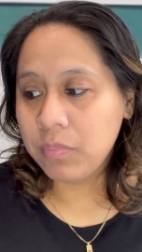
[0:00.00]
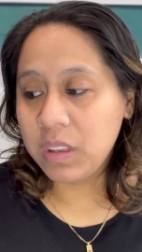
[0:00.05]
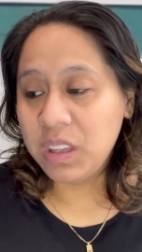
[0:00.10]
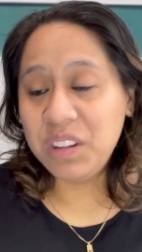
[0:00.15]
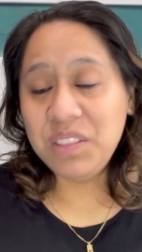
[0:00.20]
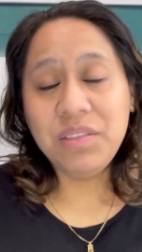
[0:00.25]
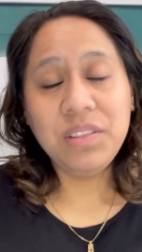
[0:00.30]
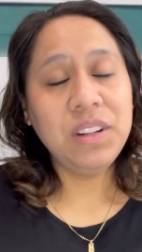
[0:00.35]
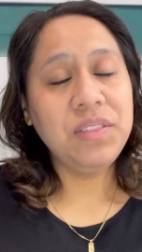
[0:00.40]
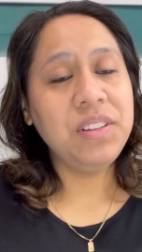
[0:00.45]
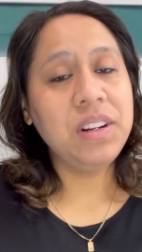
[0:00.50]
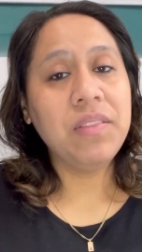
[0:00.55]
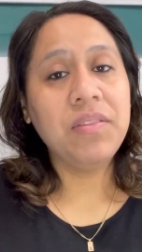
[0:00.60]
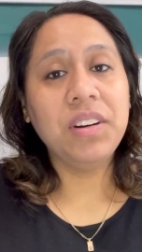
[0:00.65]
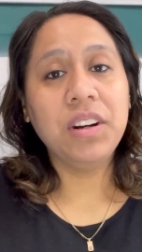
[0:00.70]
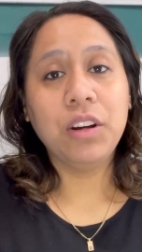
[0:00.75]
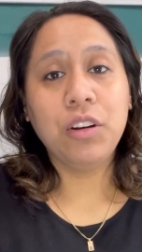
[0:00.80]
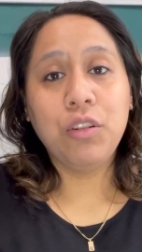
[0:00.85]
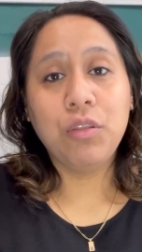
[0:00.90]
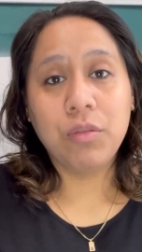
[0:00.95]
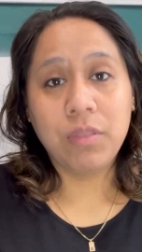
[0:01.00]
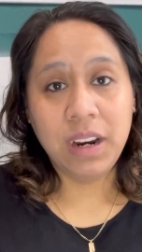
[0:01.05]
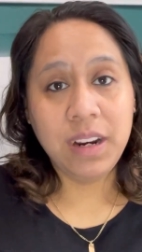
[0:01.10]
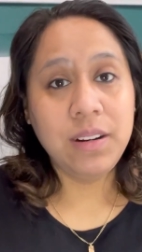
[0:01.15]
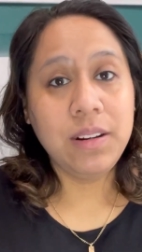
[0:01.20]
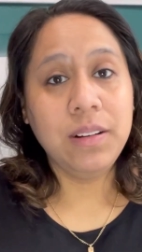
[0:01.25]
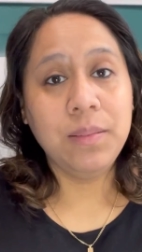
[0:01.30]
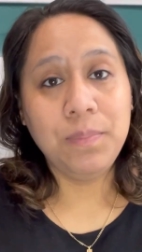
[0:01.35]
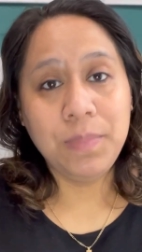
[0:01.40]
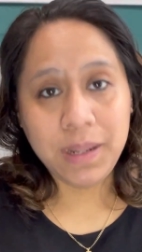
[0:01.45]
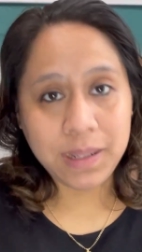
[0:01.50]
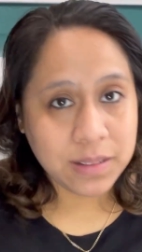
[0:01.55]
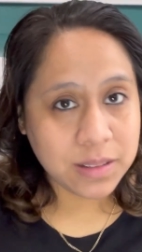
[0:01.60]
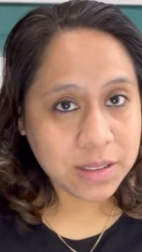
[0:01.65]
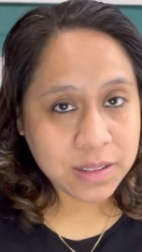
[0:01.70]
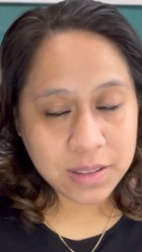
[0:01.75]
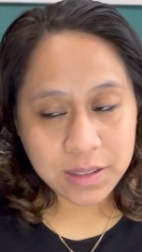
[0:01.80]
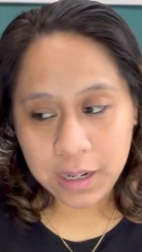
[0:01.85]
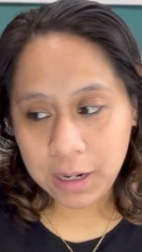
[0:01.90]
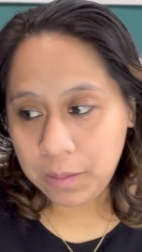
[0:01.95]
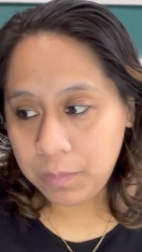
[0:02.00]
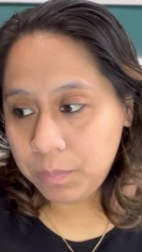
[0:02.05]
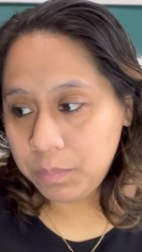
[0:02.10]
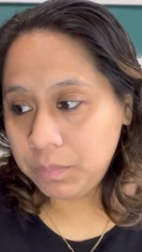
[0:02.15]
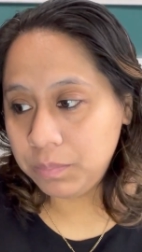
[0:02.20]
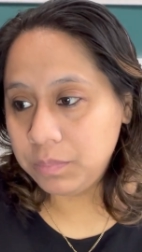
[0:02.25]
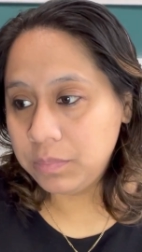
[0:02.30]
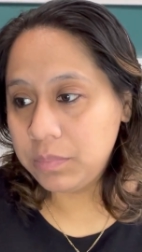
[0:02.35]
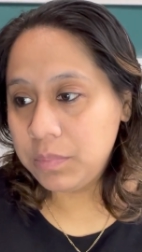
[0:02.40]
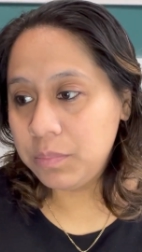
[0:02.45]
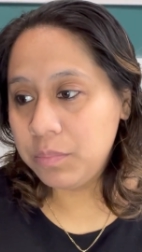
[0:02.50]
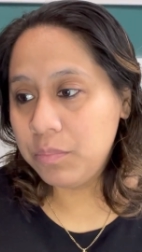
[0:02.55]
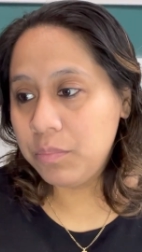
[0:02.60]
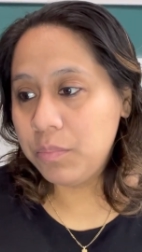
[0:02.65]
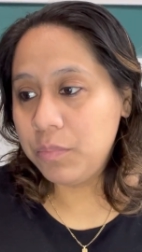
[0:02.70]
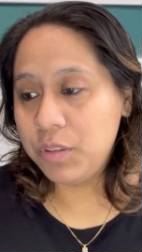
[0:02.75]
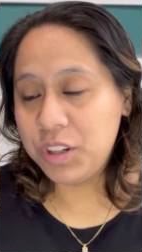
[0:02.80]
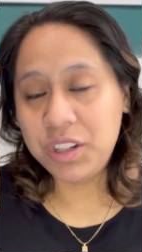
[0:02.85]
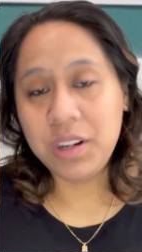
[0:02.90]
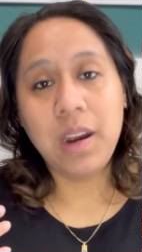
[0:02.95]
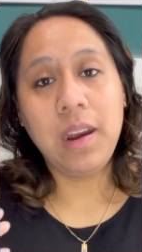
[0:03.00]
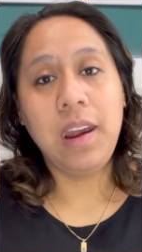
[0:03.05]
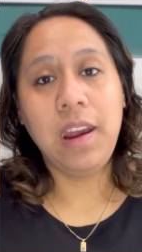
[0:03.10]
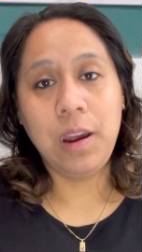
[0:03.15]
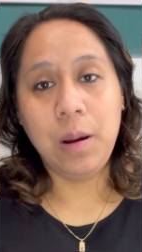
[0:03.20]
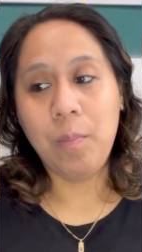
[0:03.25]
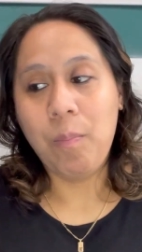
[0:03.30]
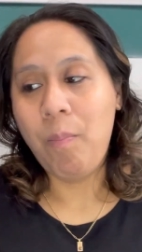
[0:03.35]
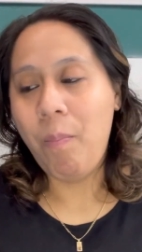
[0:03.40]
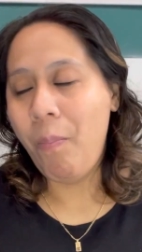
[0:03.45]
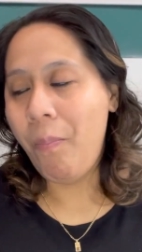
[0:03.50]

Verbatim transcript: even if you're having a great, amazing day, which I am,